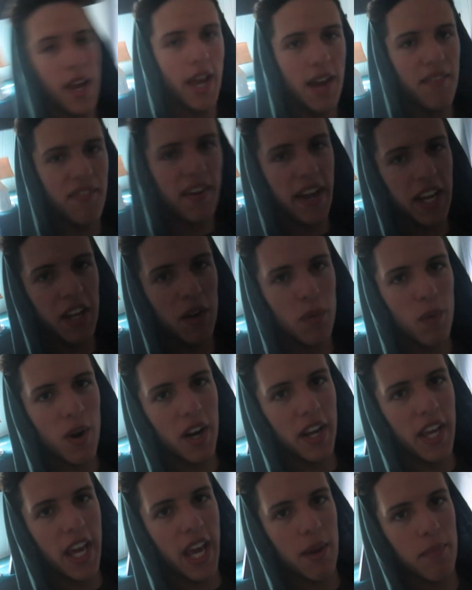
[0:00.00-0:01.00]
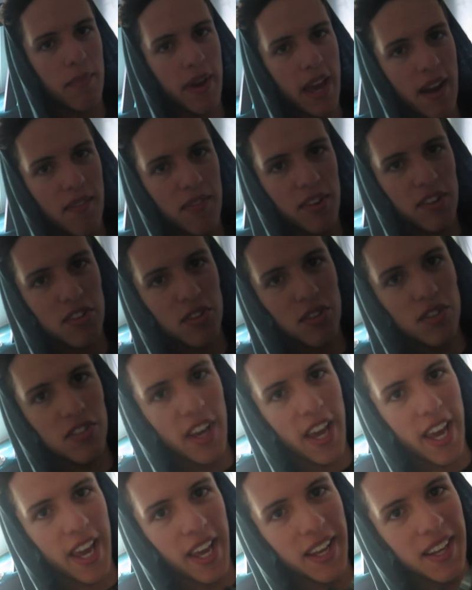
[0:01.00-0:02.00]
If I could wear a cape every single
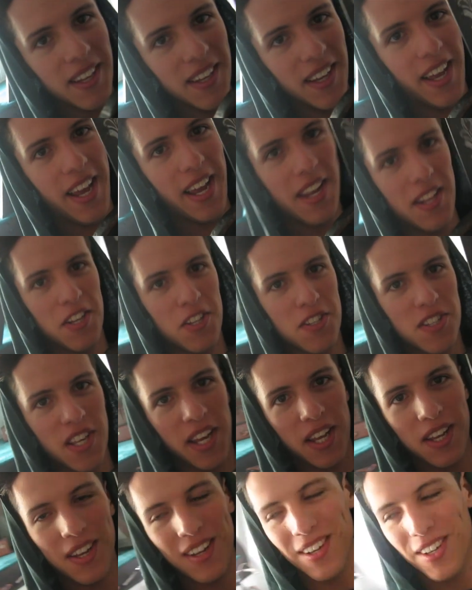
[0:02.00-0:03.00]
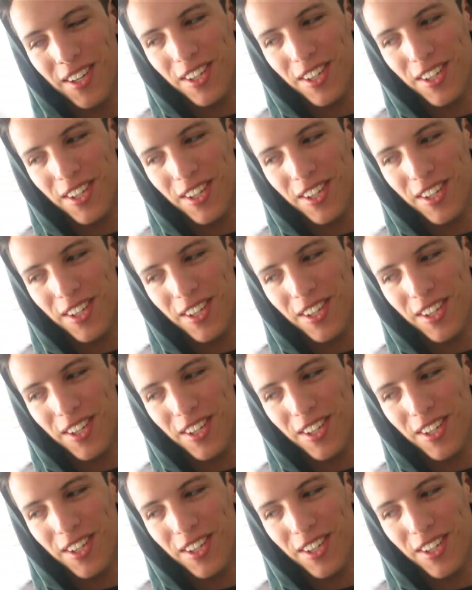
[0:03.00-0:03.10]
day and just like